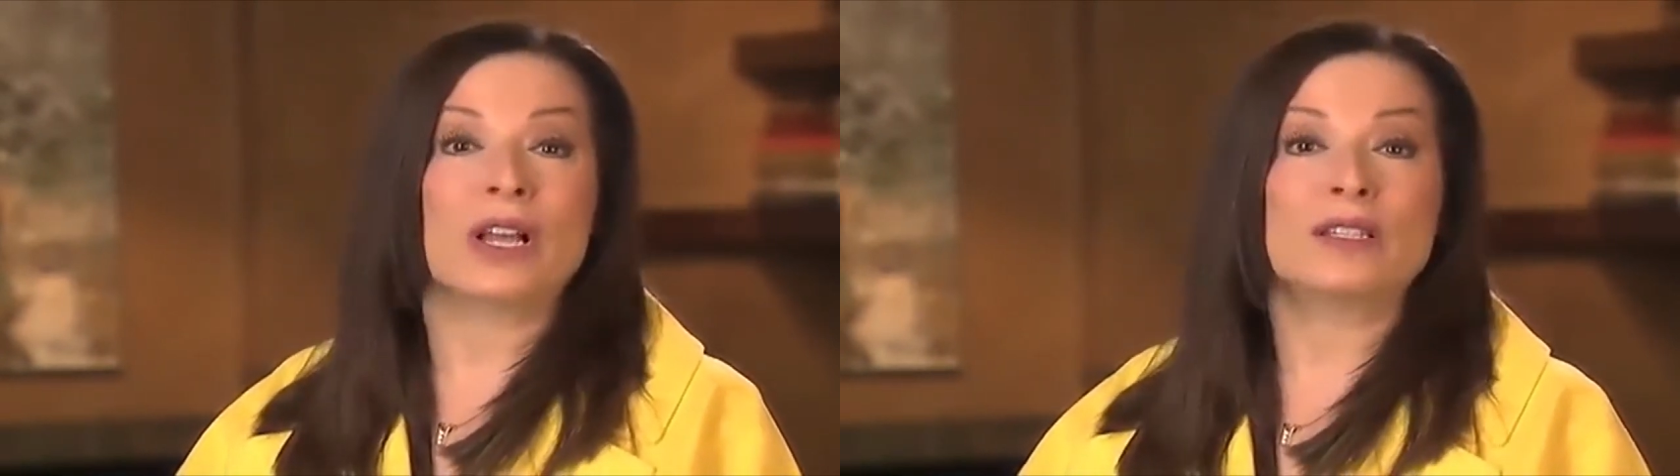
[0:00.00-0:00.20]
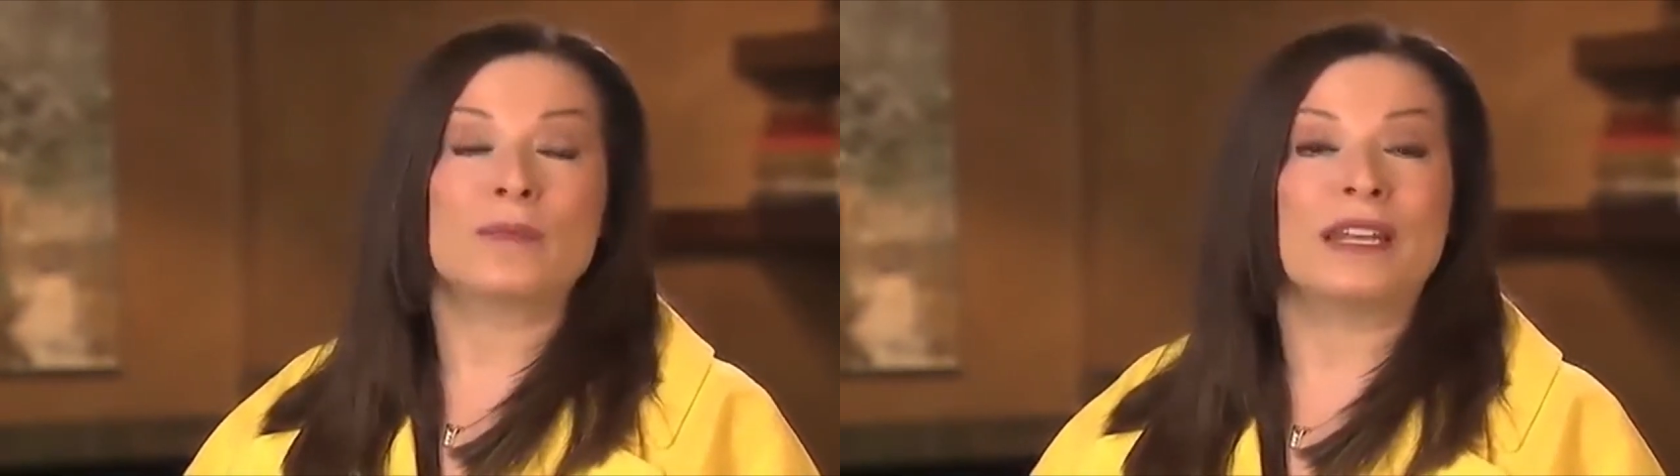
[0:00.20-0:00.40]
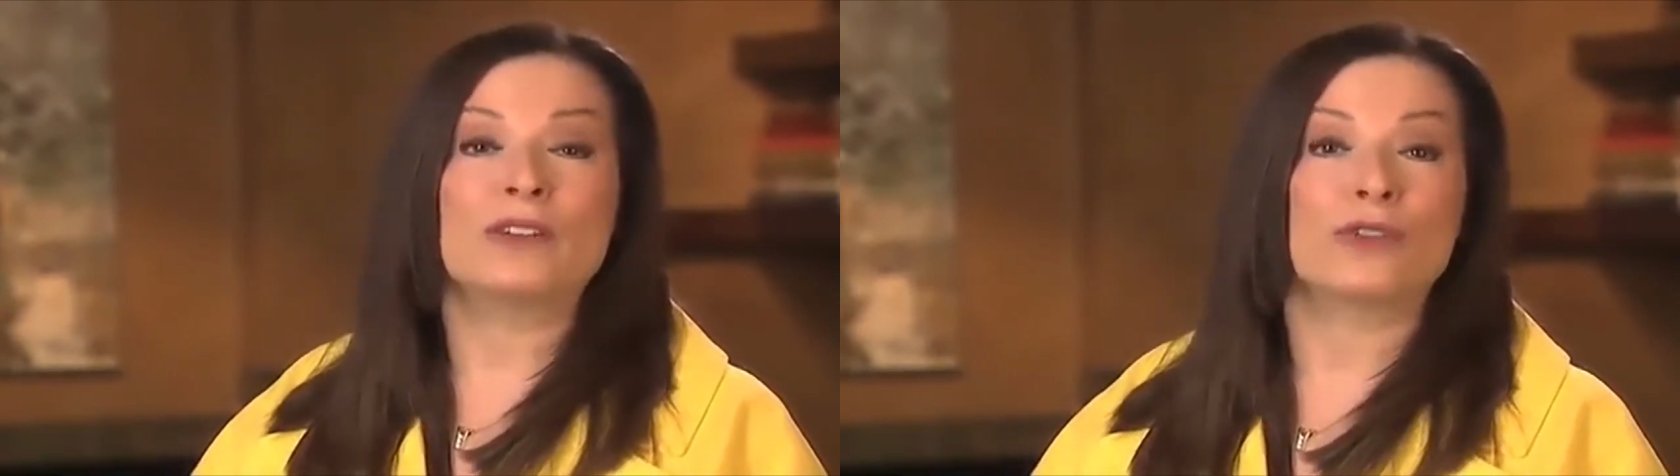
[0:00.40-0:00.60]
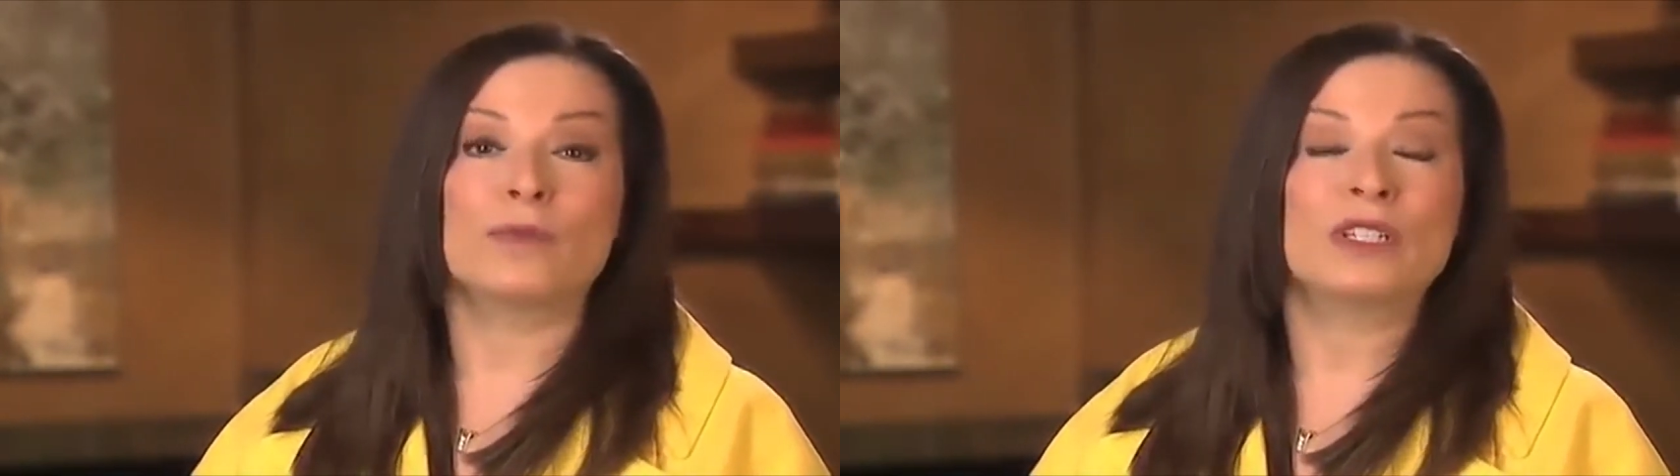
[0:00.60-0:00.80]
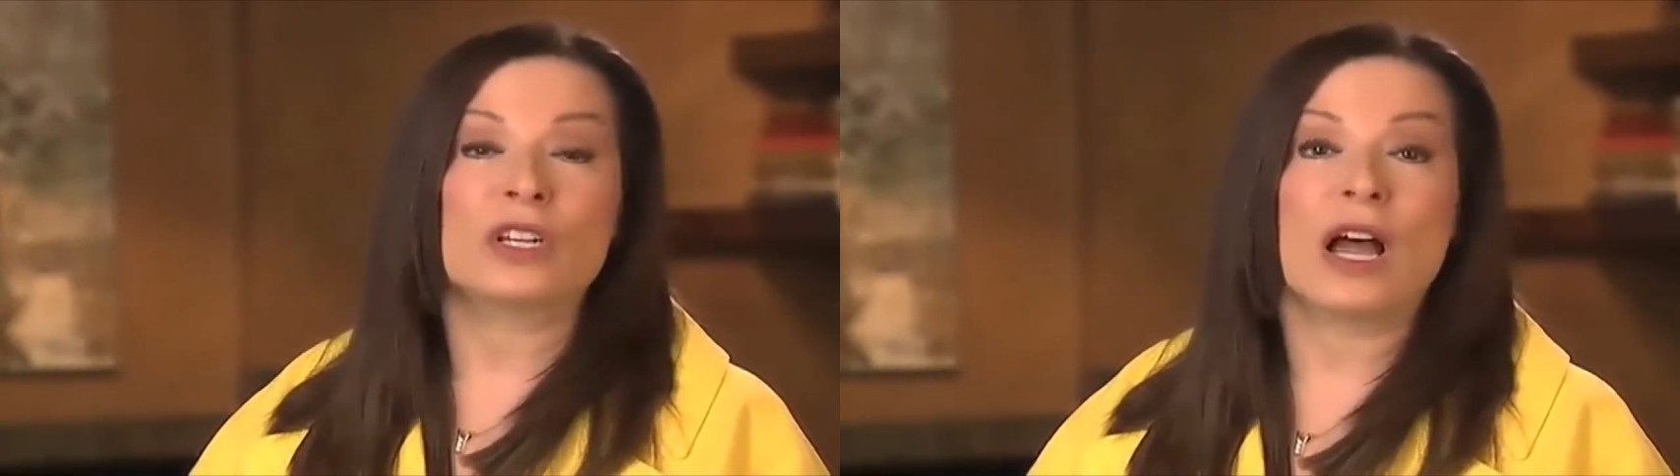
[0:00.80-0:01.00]
cosmetic
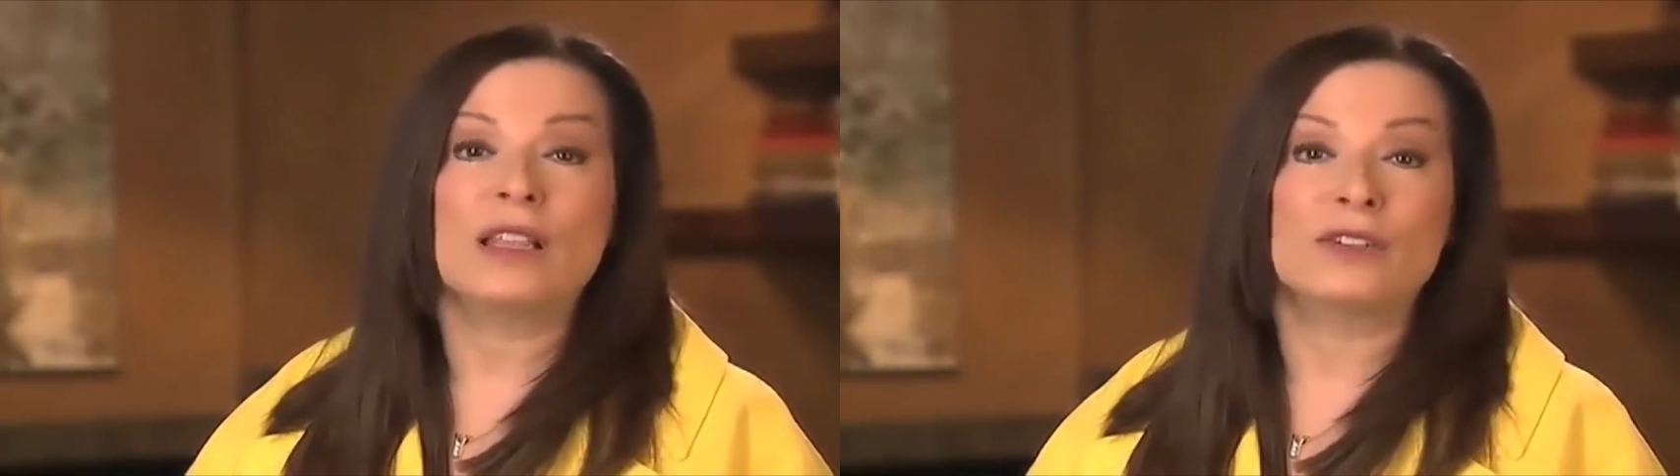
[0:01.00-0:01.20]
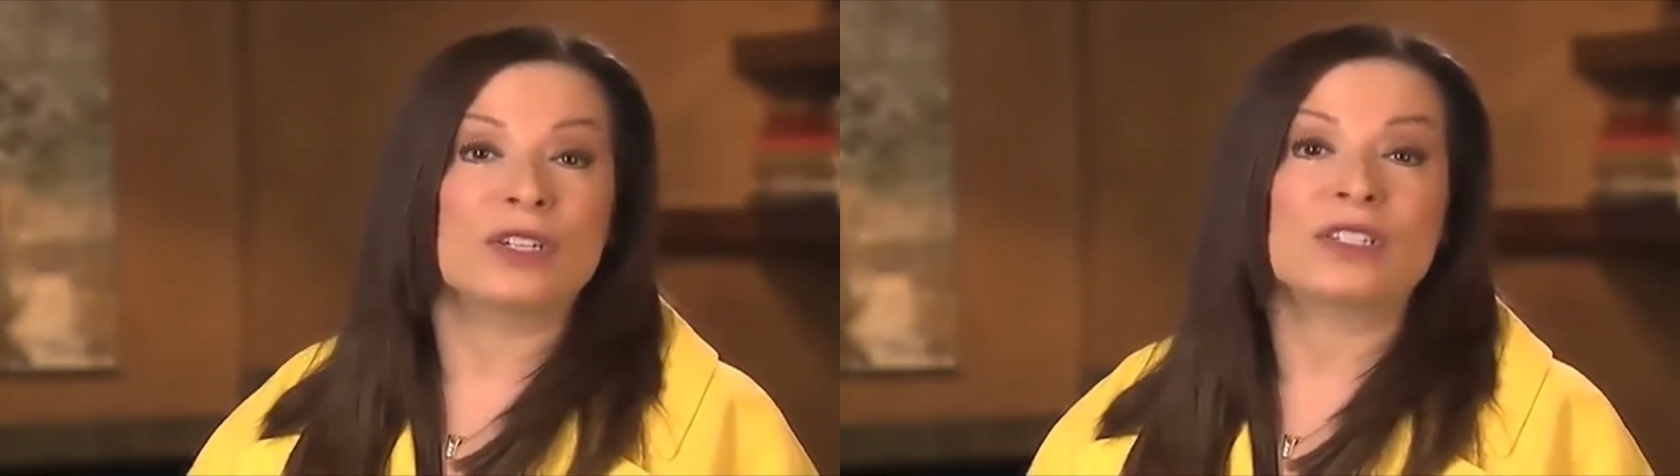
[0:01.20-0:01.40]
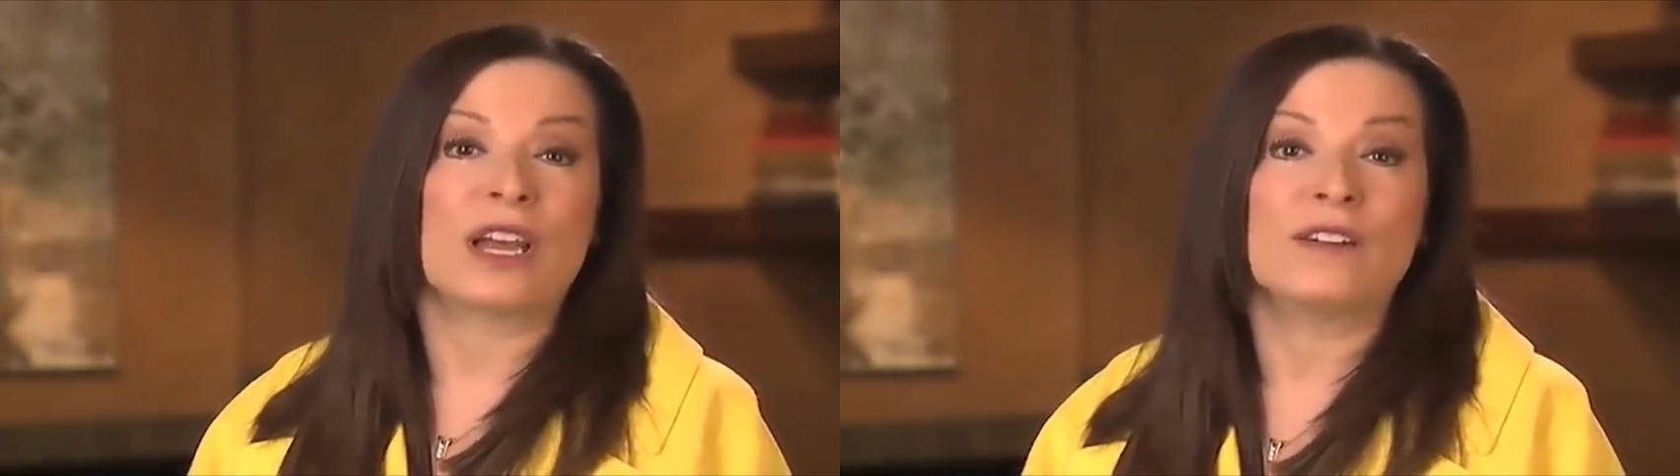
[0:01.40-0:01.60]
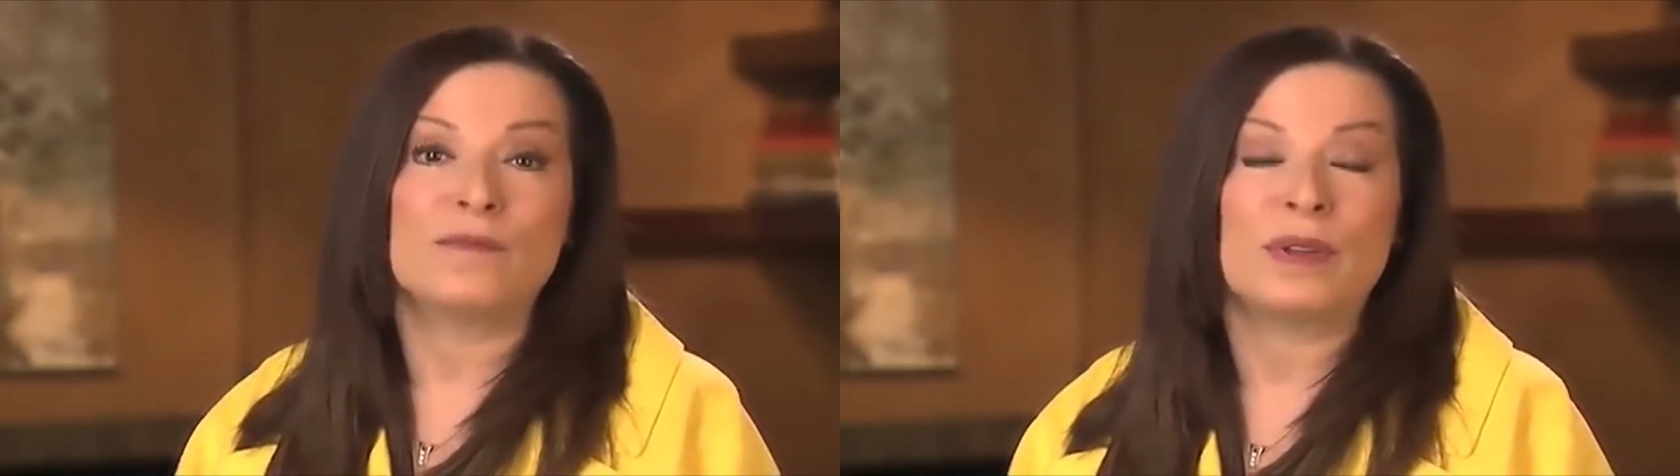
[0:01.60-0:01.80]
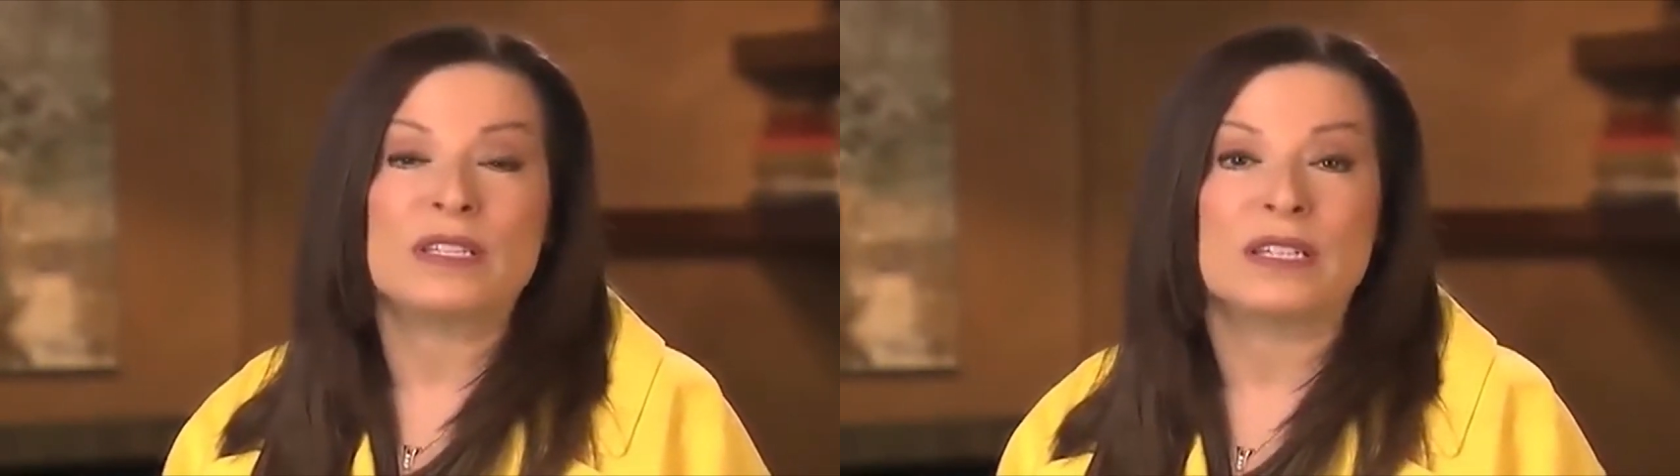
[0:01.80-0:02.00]
dermatologist out
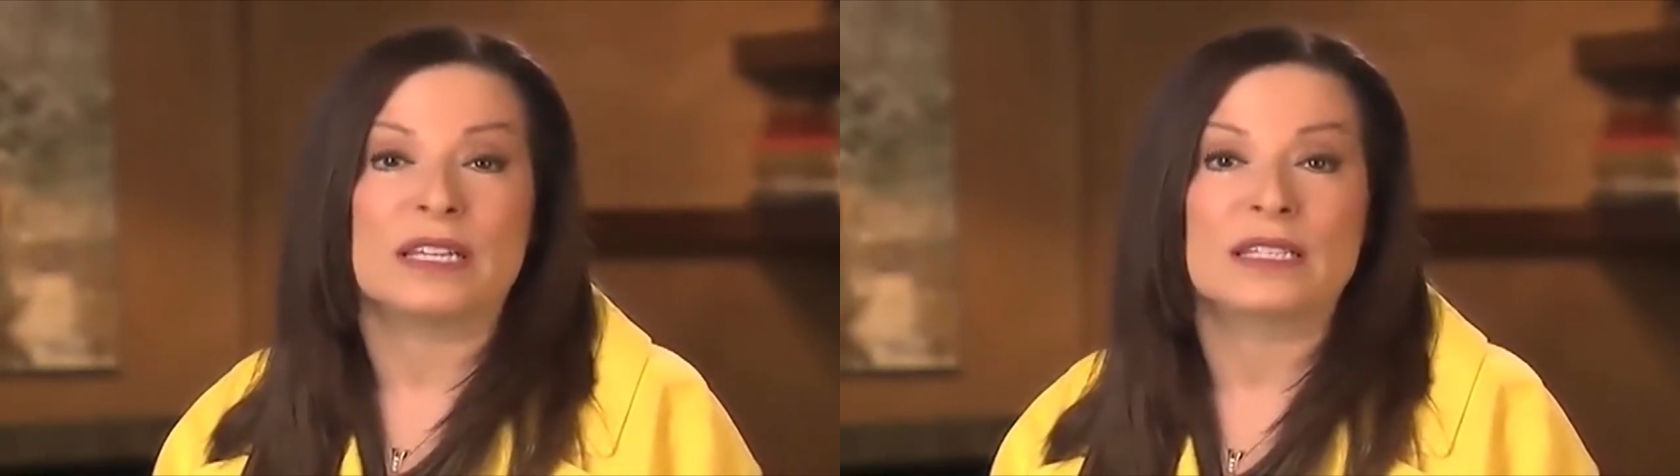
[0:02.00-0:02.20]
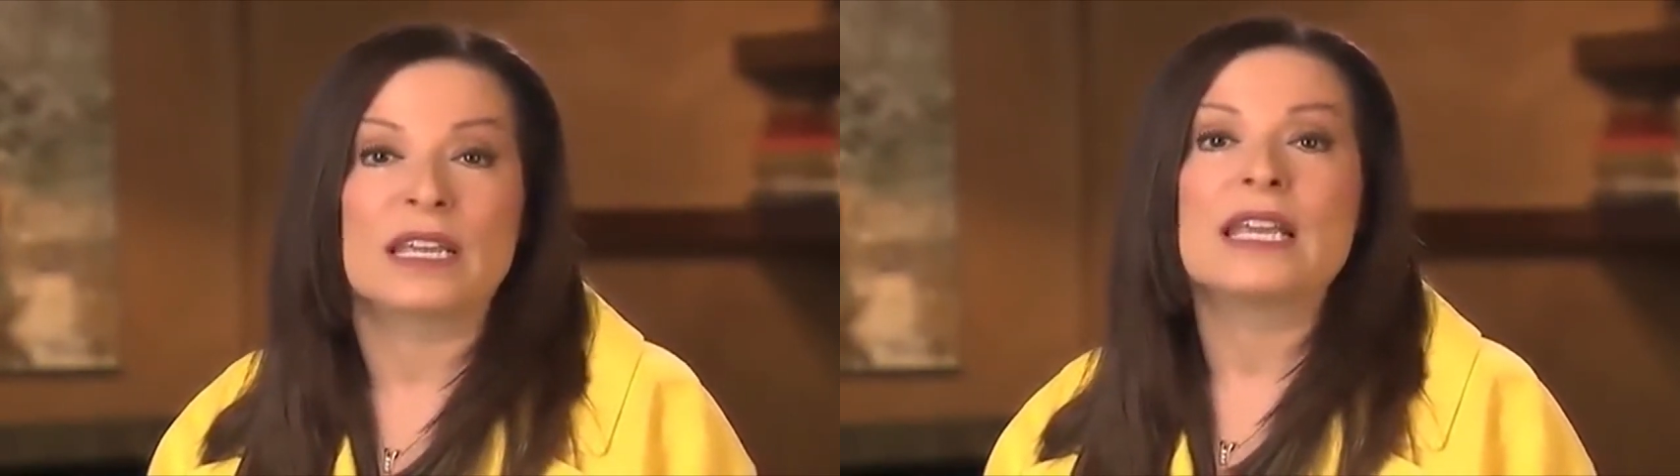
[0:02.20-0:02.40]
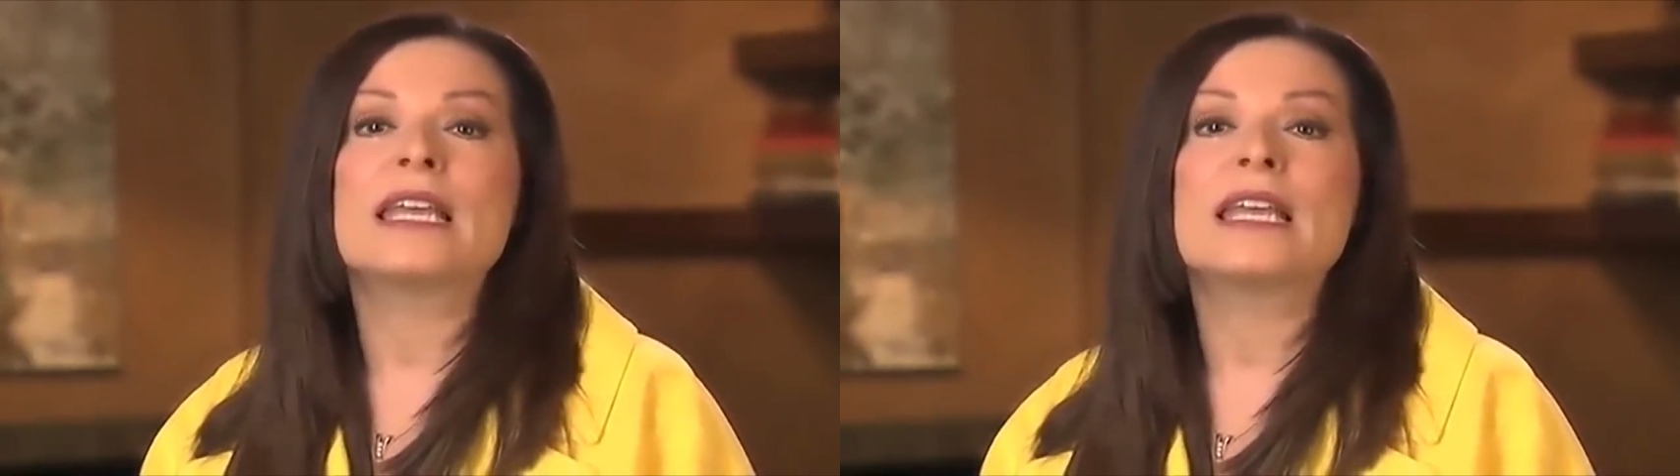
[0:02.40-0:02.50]
of business.